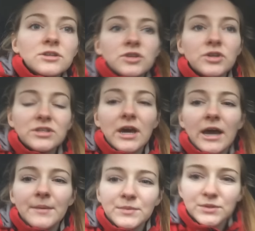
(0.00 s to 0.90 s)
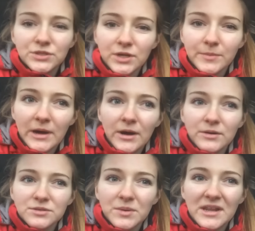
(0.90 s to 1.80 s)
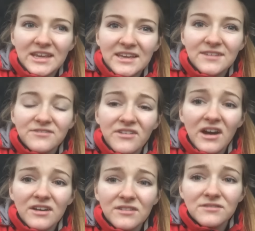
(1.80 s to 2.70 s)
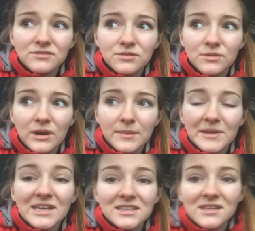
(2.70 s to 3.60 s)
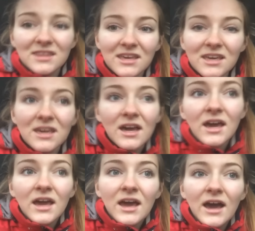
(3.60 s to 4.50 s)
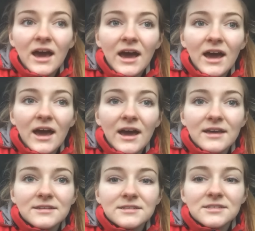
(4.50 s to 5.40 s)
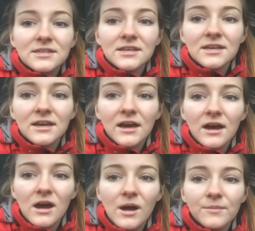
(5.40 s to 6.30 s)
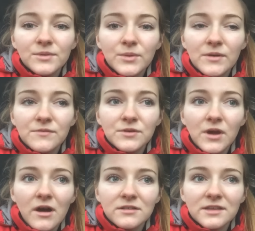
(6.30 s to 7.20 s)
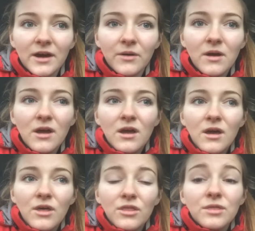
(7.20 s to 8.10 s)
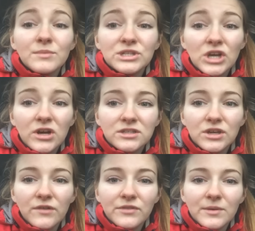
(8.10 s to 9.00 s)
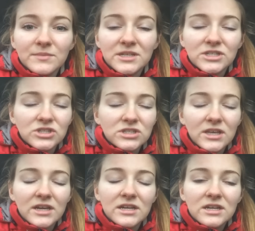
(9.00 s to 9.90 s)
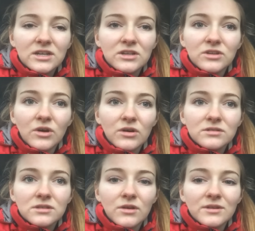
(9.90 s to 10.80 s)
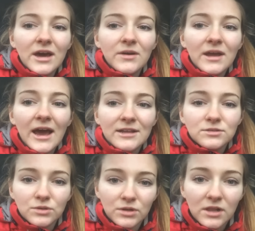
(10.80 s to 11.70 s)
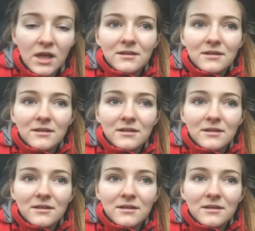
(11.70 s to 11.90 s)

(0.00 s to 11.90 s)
two times, which took about twenty-five, twenty minutes I think, and um, there were a few cars out. The majority of them did just like not slow down at all,